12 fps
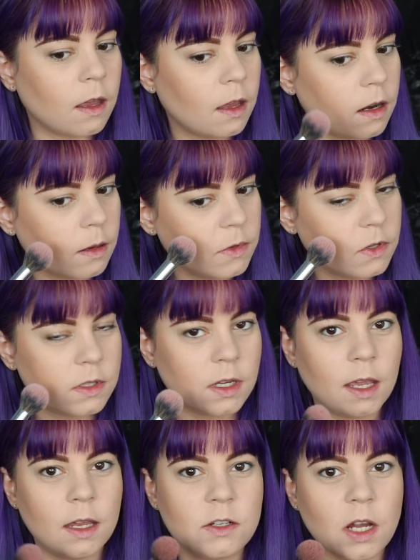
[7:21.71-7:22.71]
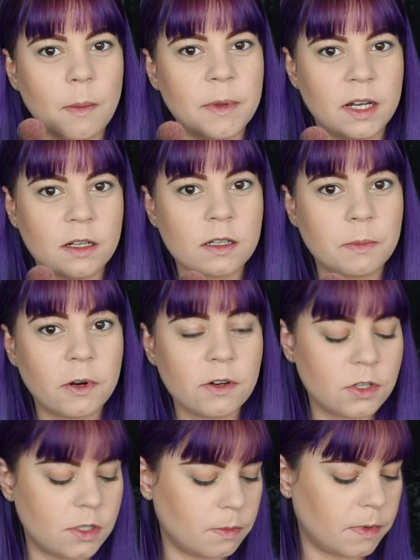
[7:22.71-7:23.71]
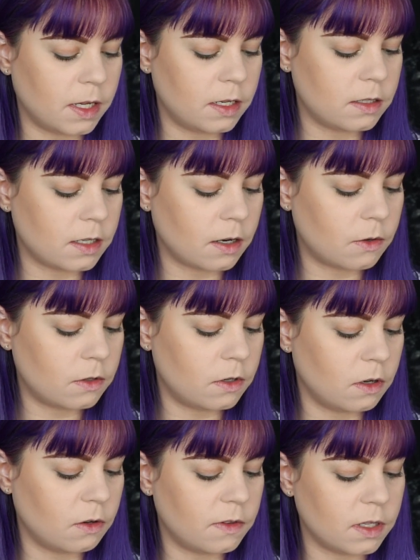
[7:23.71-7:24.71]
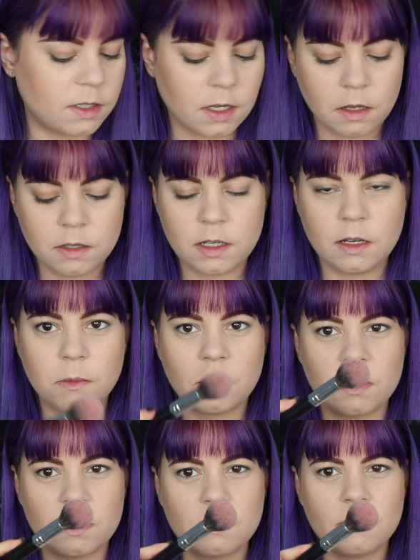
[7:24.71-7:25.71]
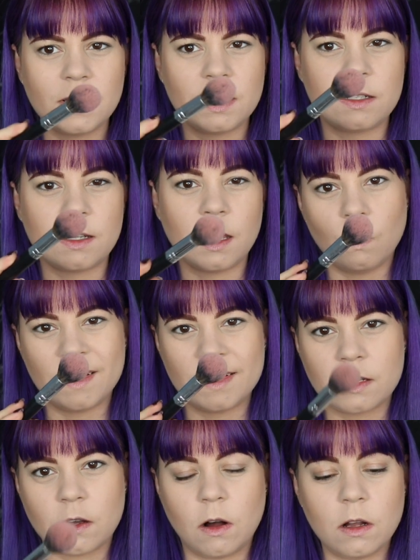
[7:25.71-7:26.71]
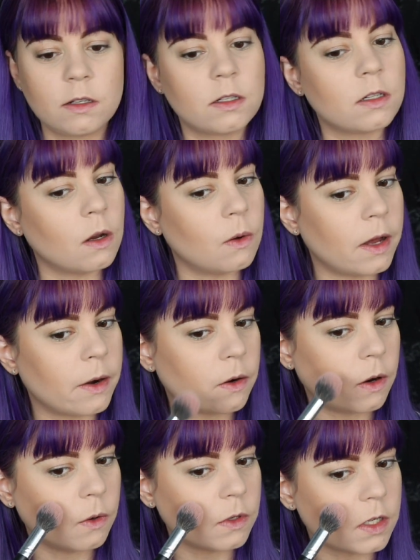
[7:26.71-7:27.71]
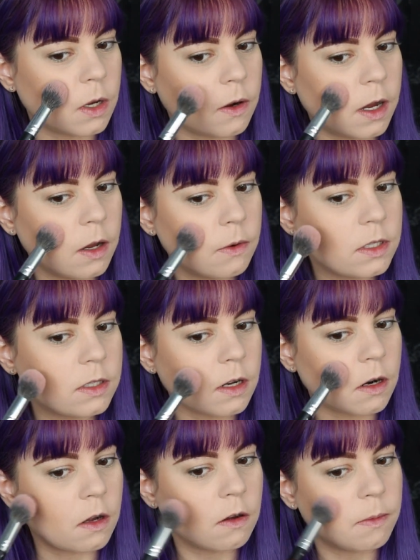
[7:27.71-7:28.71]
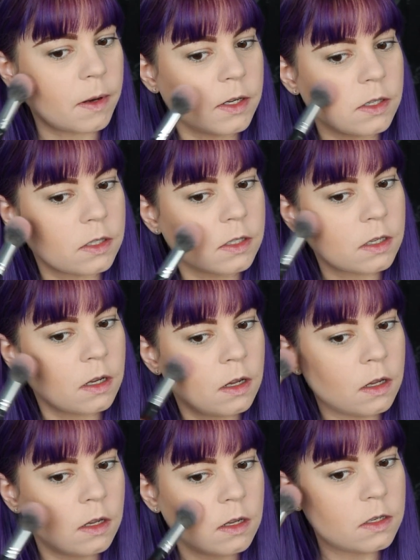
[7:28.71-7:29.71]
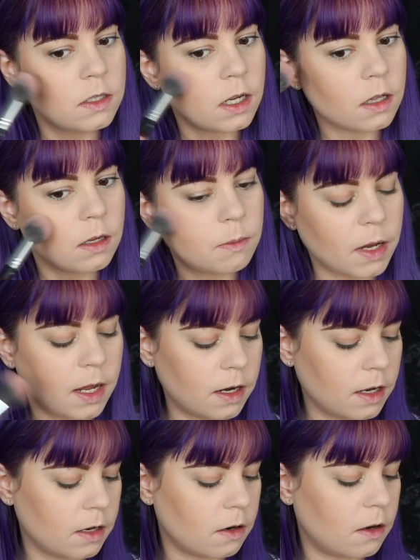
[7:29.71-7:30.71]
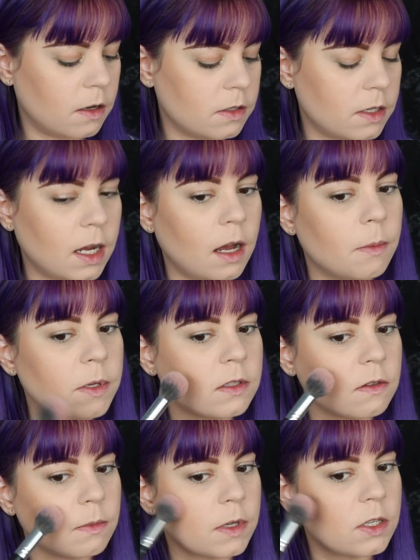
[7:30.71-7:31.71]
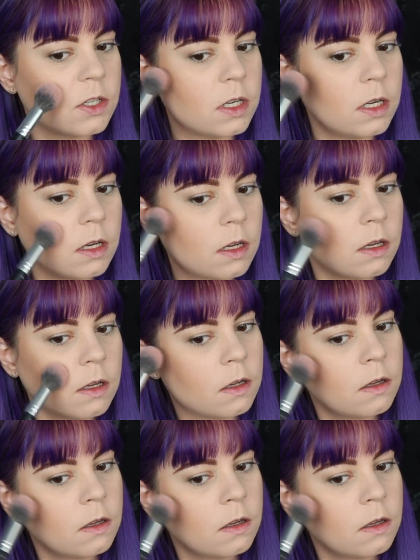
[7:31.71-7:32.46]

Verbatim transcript: And I'm using a Japanese brush to apply this. I don't know if they sell this anymore. It doesn't really say what it's called, so I don't know. So I always start off by just gently patting it onto the apples of my cheek.